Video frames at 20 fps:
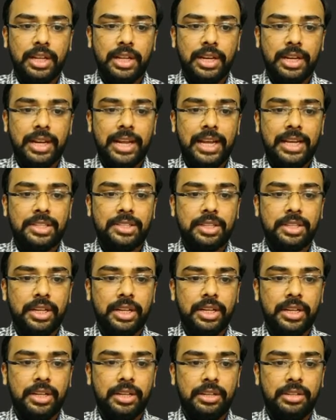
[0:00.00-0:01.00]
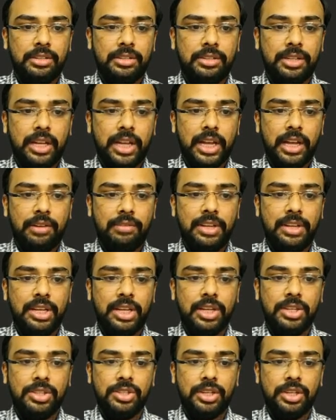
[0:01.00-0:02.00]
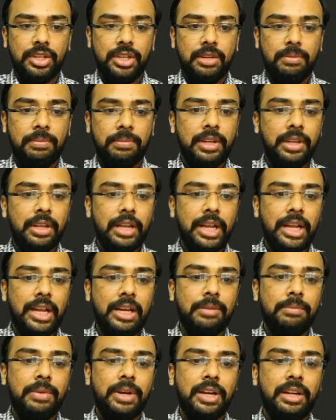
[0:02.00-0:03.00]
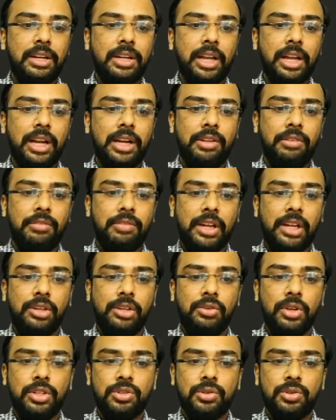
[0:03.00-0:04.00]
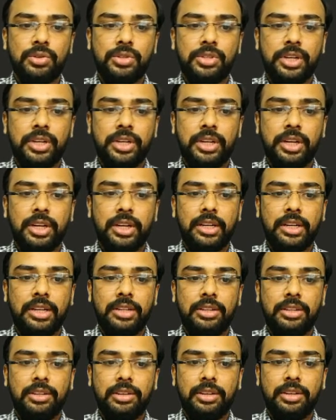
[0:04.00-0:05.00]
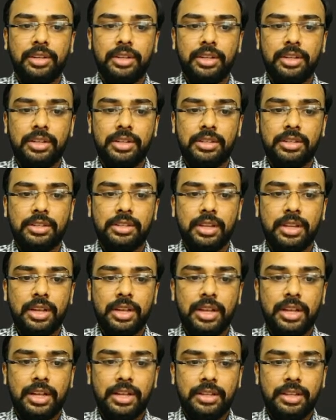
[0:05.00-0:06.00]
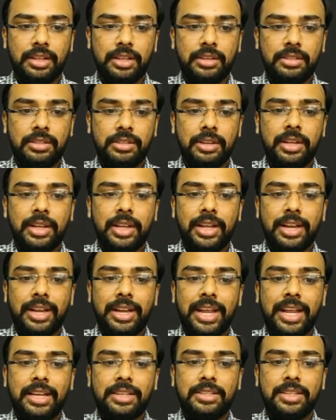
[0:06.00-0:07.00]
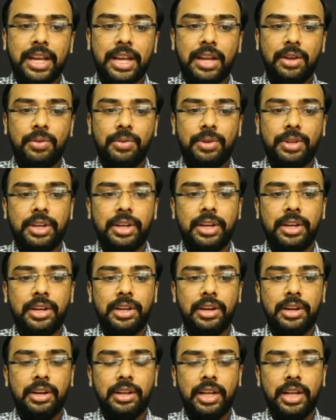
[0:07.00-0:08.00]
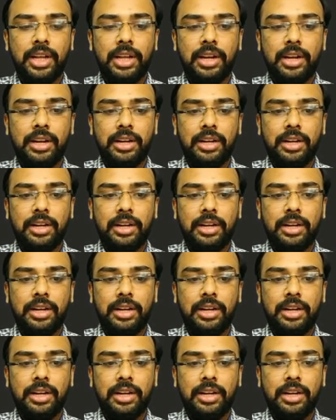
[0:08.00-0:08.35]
Next, it is having a GDP element and the value associated here is this. Next, I have created an